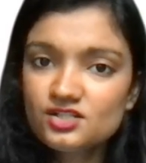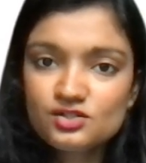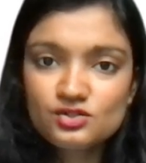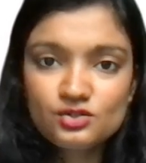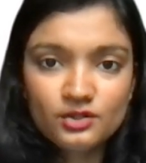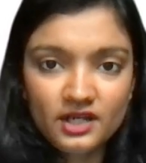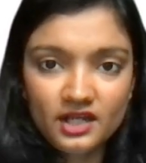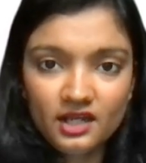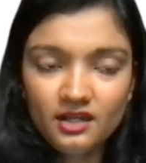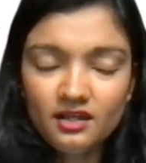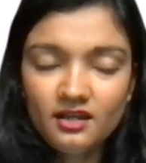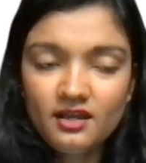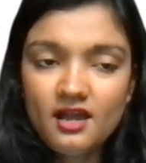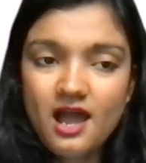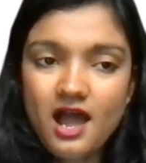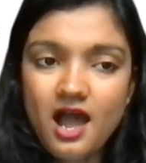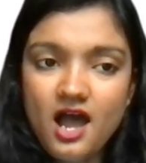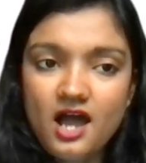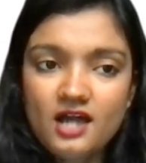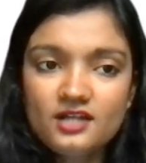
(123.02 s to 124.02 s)
is today,
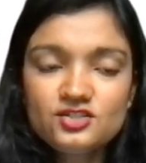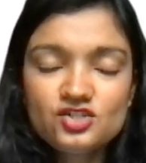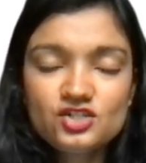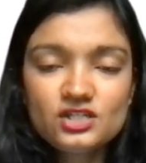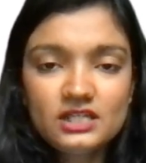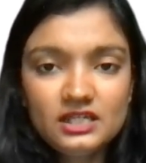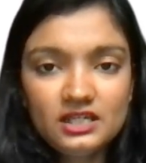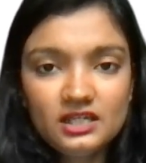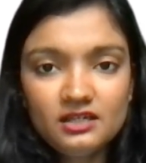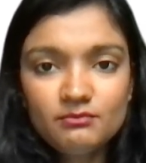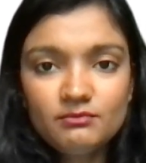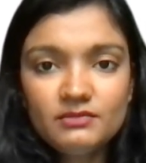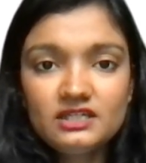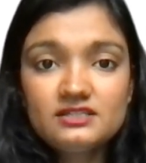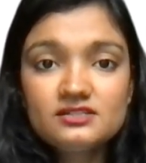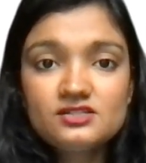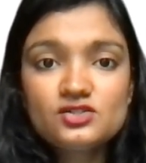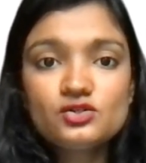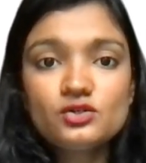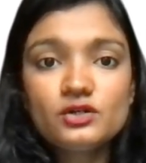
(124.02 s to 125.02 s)
aaj ki
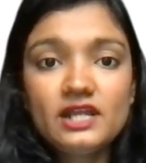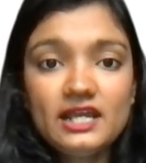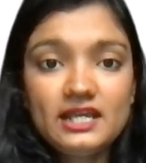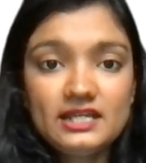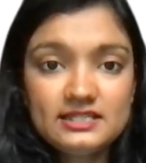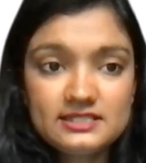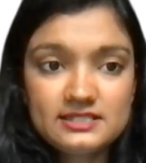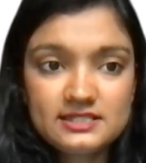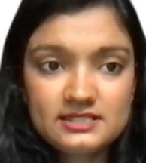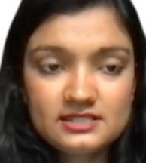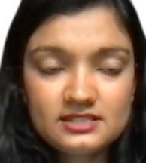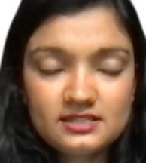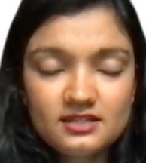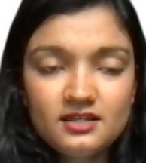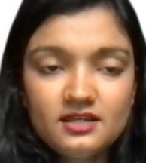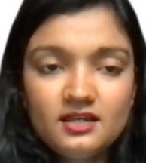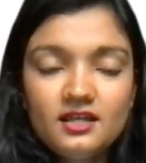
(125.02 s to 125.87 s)
means today's.